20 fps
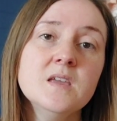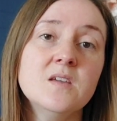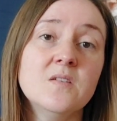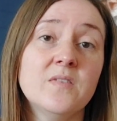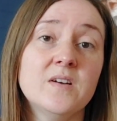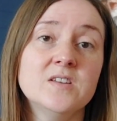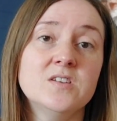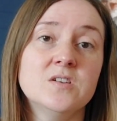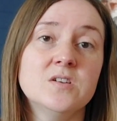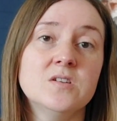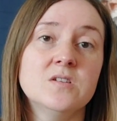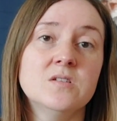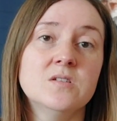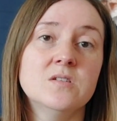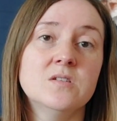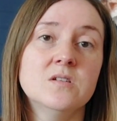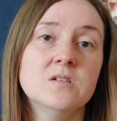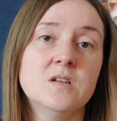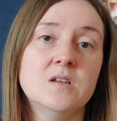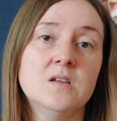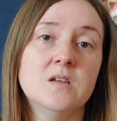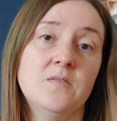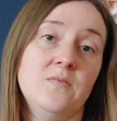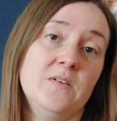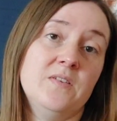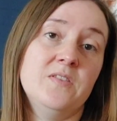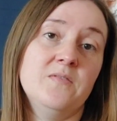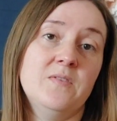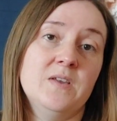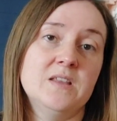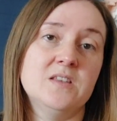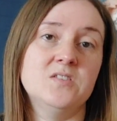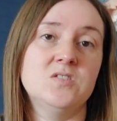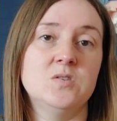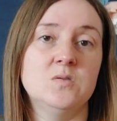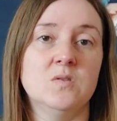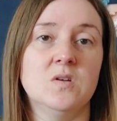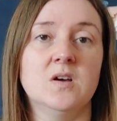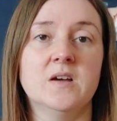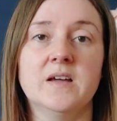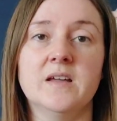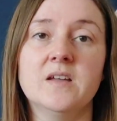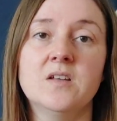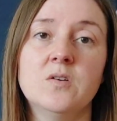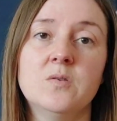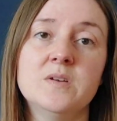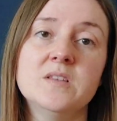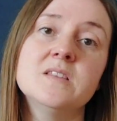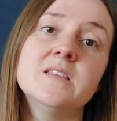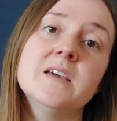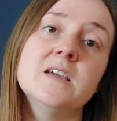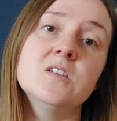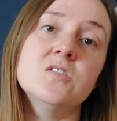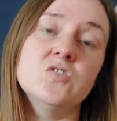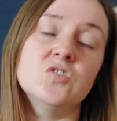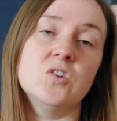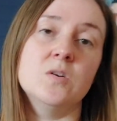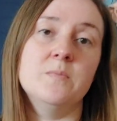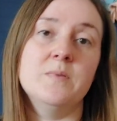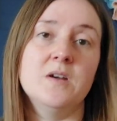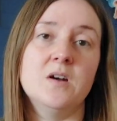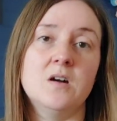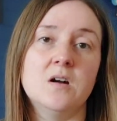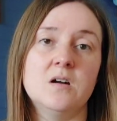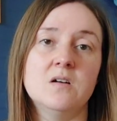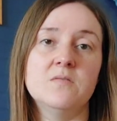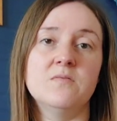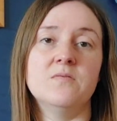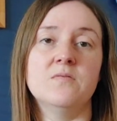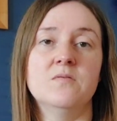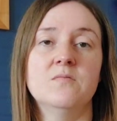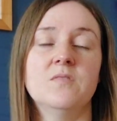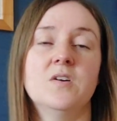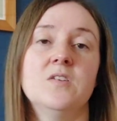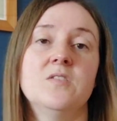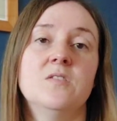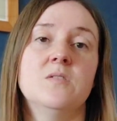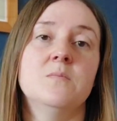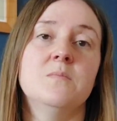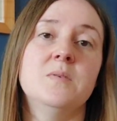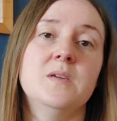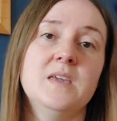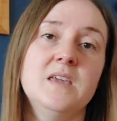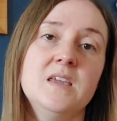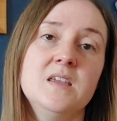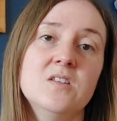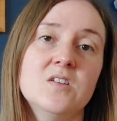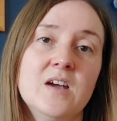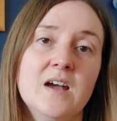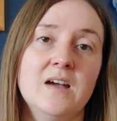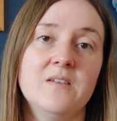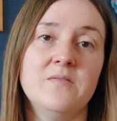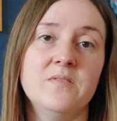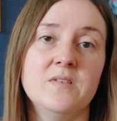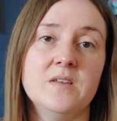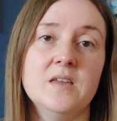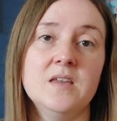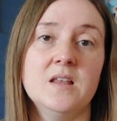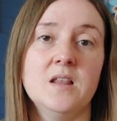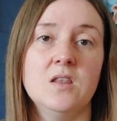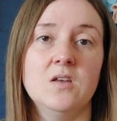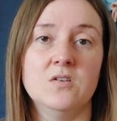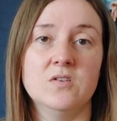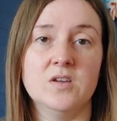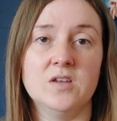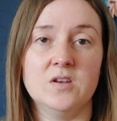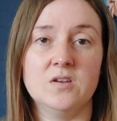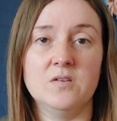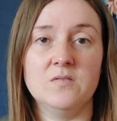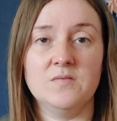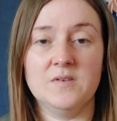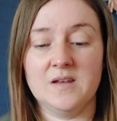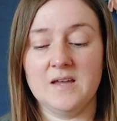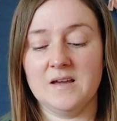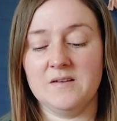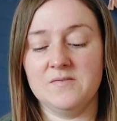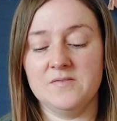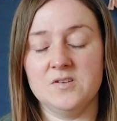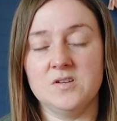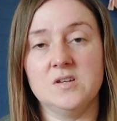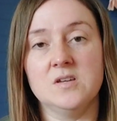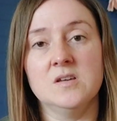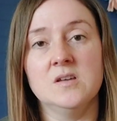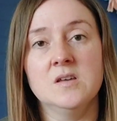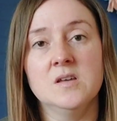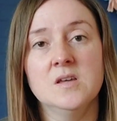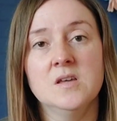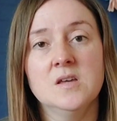if if I feel it's too long, I can always like chop it off rather than not have it long enough and have to